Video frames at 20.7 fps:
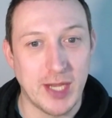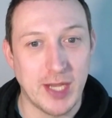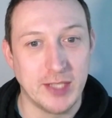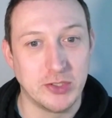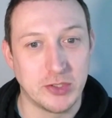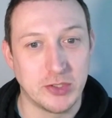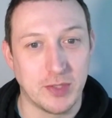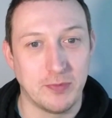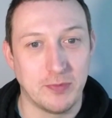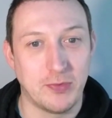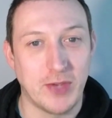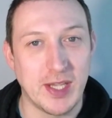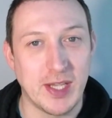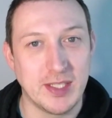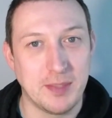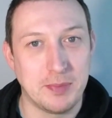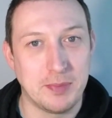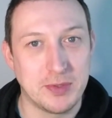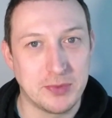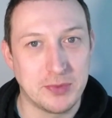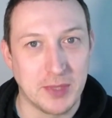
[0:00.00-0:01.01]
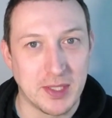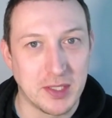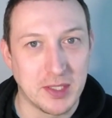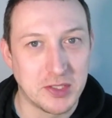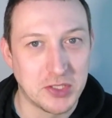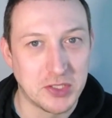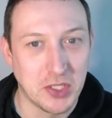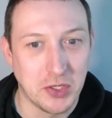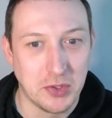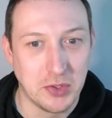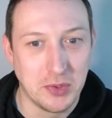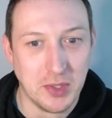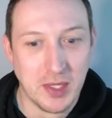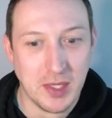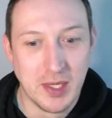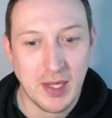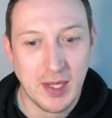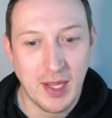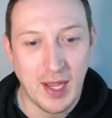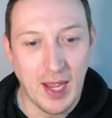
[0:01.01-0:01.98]
changed and faded between the two,
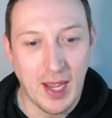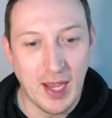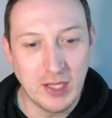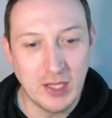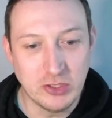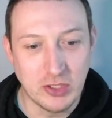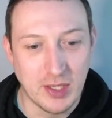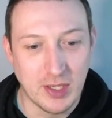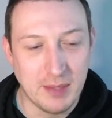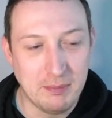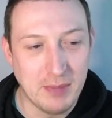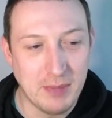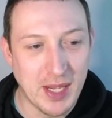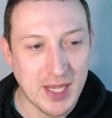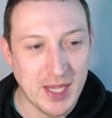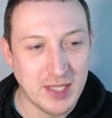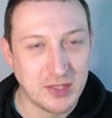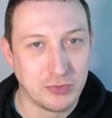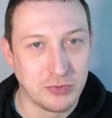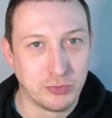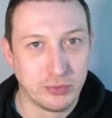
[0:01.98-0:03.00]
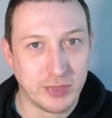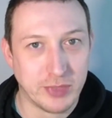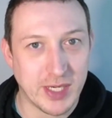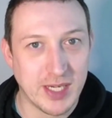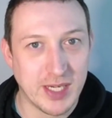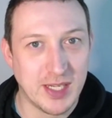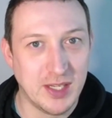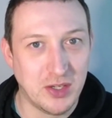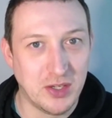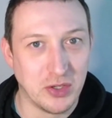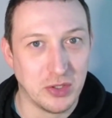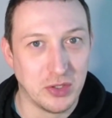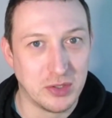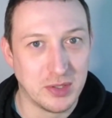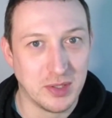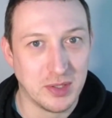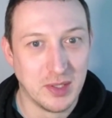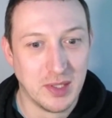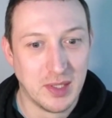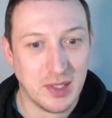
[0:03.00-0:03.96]
it actually made a really
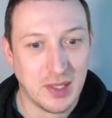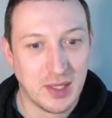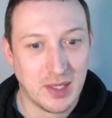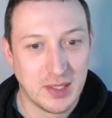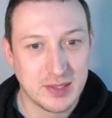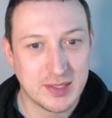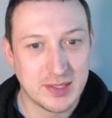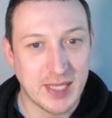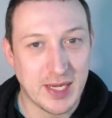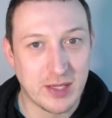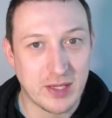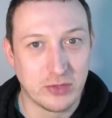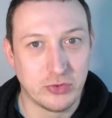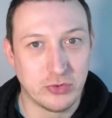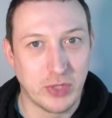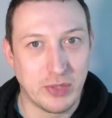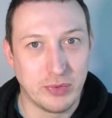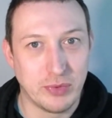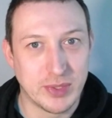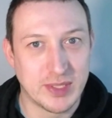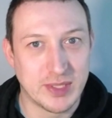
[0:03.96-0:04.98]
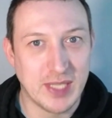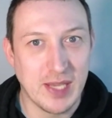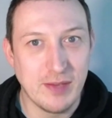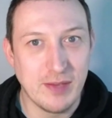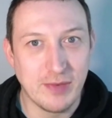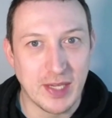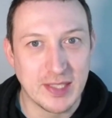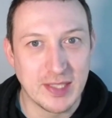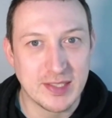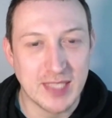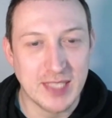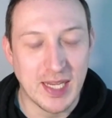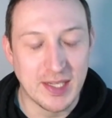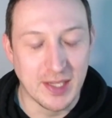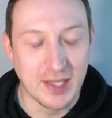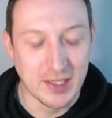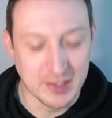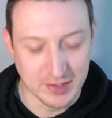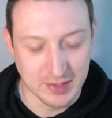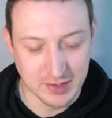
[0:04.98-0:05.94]
good secondary receive
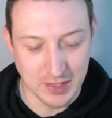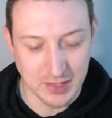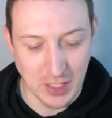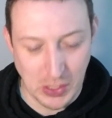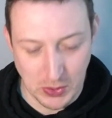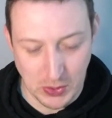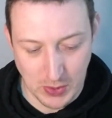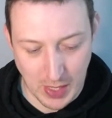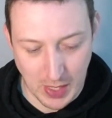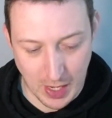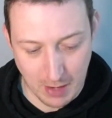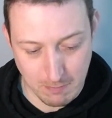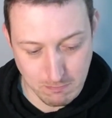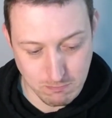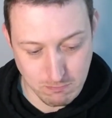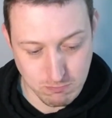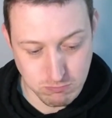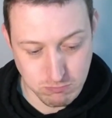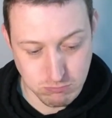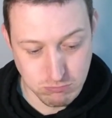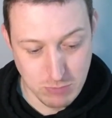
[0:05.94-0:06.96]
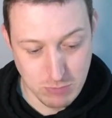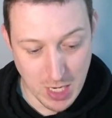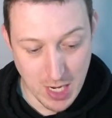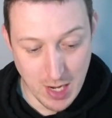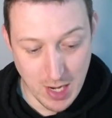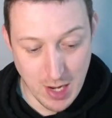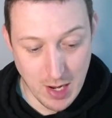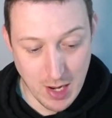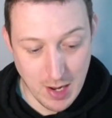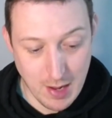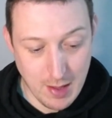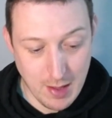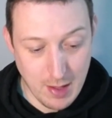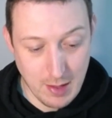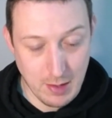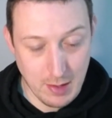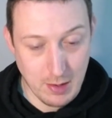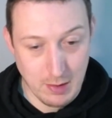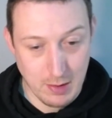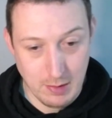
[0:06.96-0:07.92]
antenna. So, um,
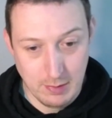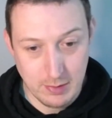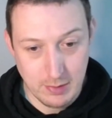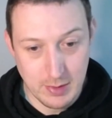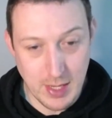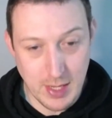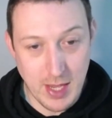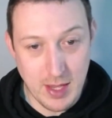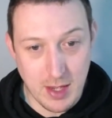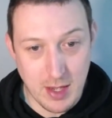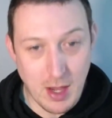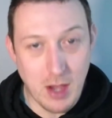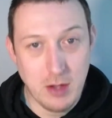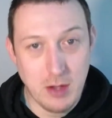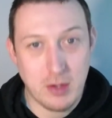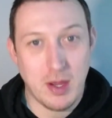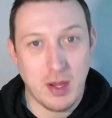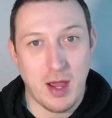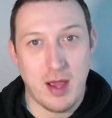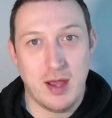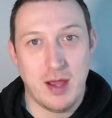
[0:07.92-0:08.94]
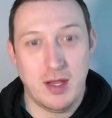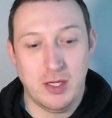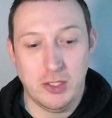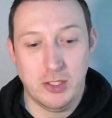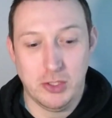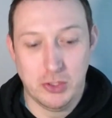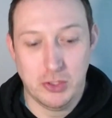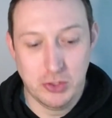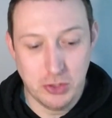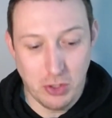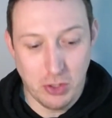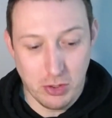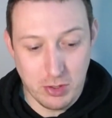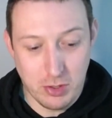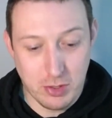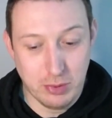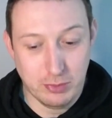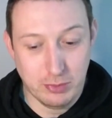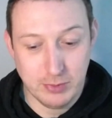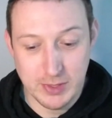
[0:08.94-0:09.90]
there you go. Uh,
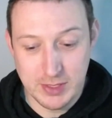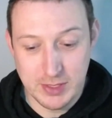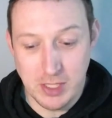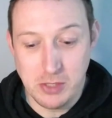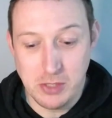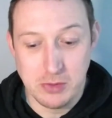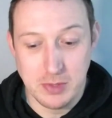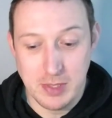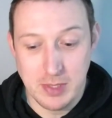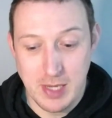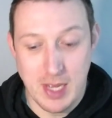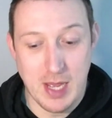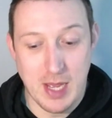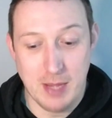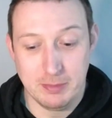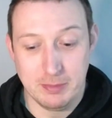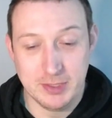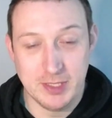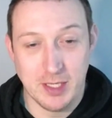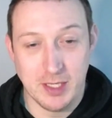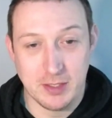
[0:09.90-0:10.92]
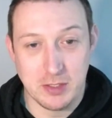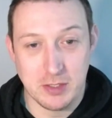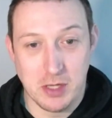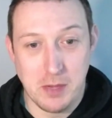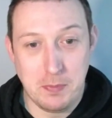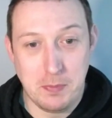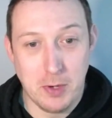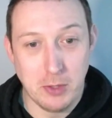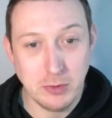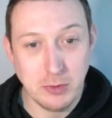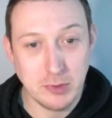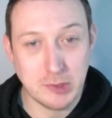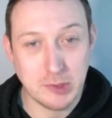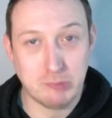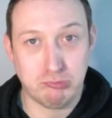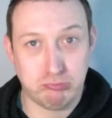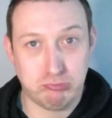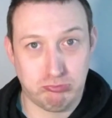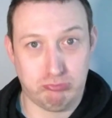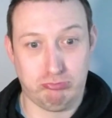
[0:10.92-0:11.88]
shock result. Hamstick
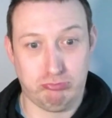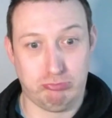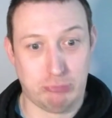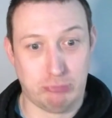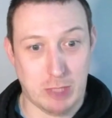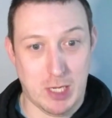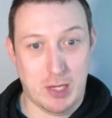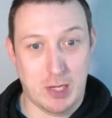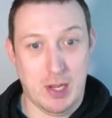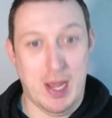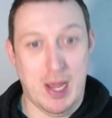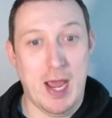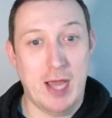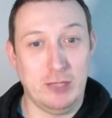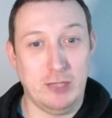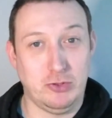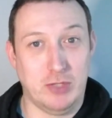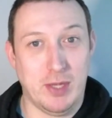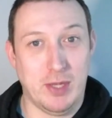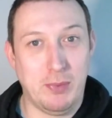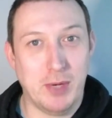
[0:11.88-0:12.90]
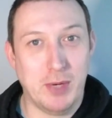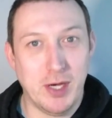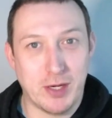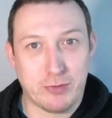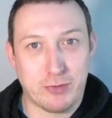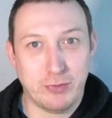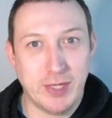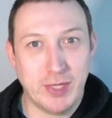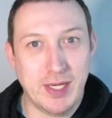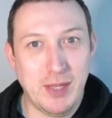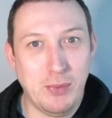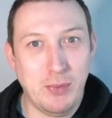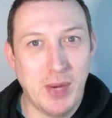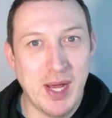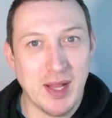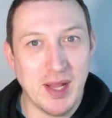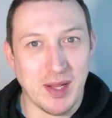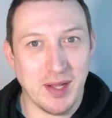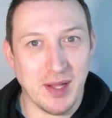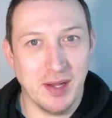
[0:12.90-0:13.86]
dipoles actually work really
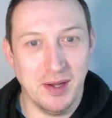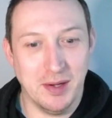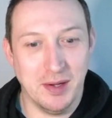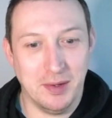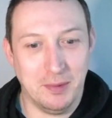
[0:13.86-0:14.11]
well.